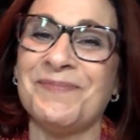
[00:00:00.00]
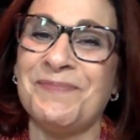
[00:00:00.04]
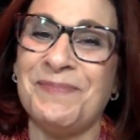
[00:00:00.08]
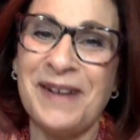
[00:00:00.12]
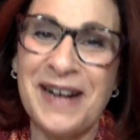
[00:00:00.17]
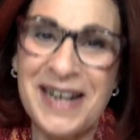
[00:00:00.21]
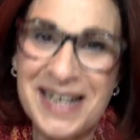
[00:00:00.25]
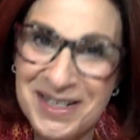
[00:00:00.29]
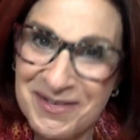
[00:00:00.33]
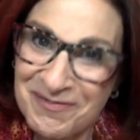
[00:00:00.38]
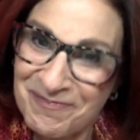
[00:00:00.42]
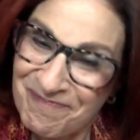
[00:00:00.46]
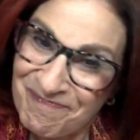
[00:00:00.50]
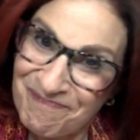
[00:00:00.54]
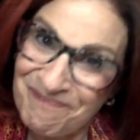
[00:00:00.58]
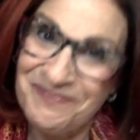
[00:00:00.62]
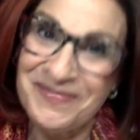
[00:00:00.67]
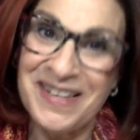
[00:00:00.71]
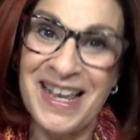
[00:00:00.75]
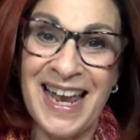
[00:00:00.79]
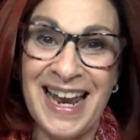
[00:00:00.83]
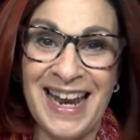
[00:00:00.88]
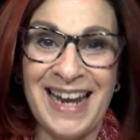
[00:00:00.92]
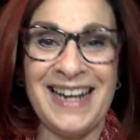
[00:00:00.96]
But
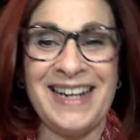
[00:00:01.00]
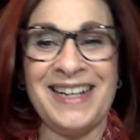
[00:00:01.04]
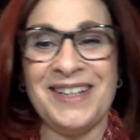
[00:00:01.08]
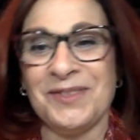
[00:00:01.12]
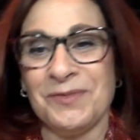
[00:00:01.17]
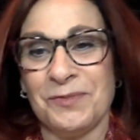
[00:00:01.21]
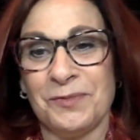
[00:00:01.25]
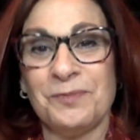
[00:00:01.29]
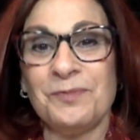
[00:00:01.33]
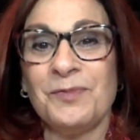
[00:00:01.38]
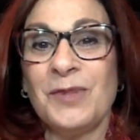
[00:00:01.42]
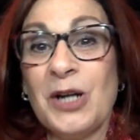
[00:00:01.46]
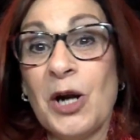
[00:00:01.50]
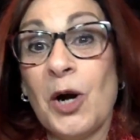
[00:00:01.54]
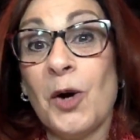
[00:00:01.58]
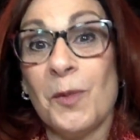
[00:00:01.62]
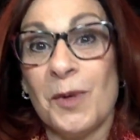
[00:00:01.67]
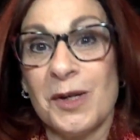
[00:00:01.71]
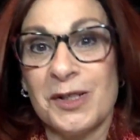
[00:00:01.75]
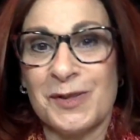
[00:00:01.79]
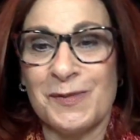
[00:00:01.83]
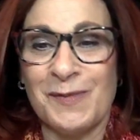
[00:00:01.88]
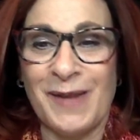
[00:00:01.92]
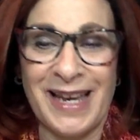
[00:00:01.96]
hey, we
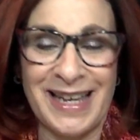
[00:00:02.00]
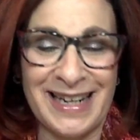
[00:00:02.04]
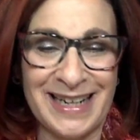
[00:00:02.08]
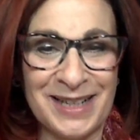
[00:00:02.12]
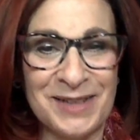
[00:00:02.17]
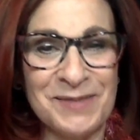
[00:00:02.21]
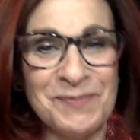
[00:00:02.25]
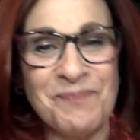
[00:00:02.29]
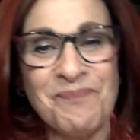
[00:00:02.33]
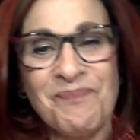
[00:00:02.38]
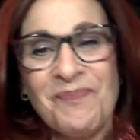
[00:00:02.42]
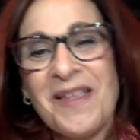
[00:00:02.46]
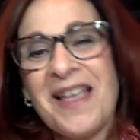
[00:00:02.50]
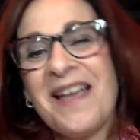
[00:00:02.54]
almost made it.